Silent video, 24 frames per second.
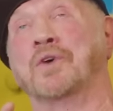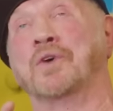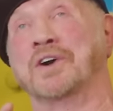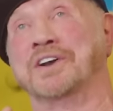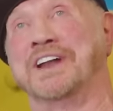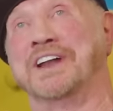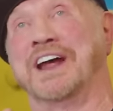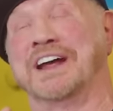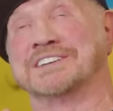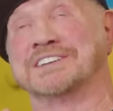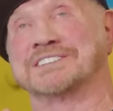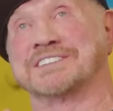
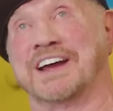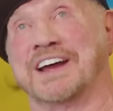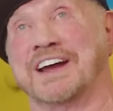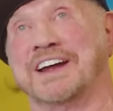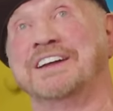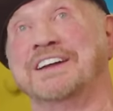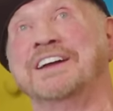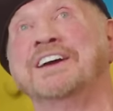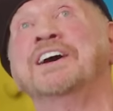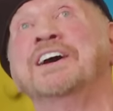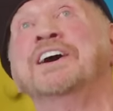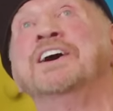one day
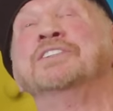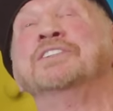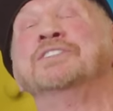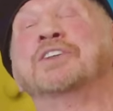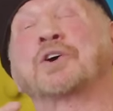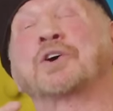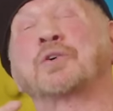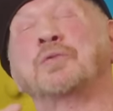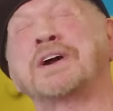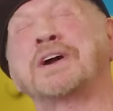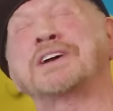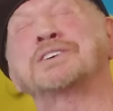say,
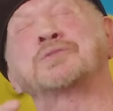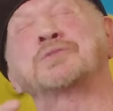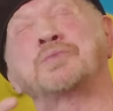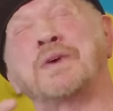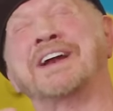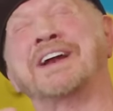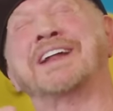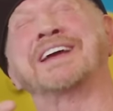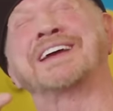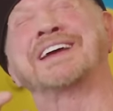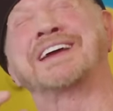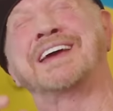the quickest
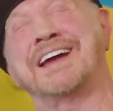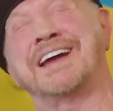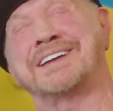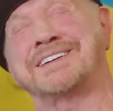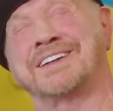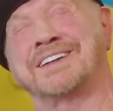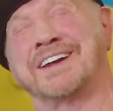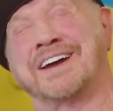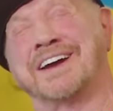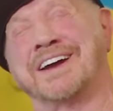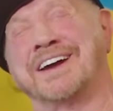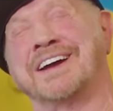way to
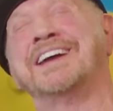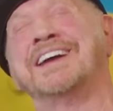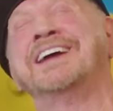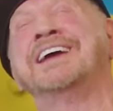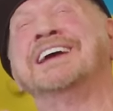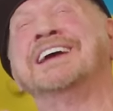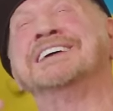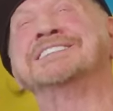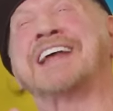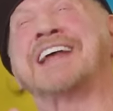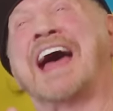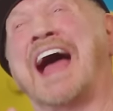get there
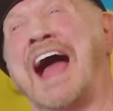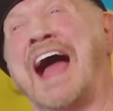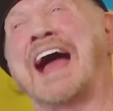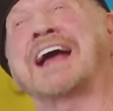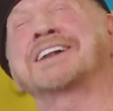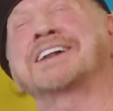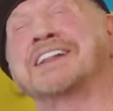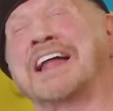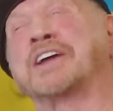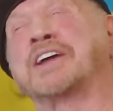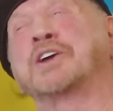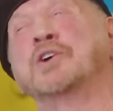is to
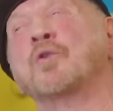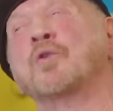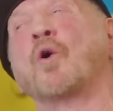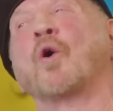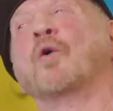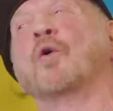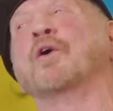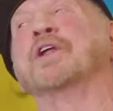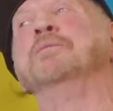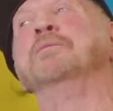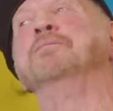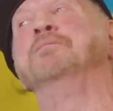act like you
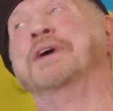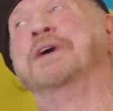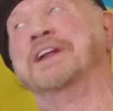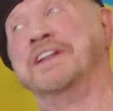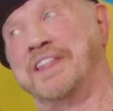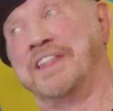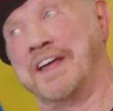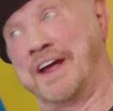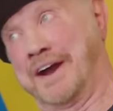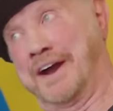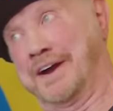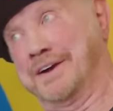already been there.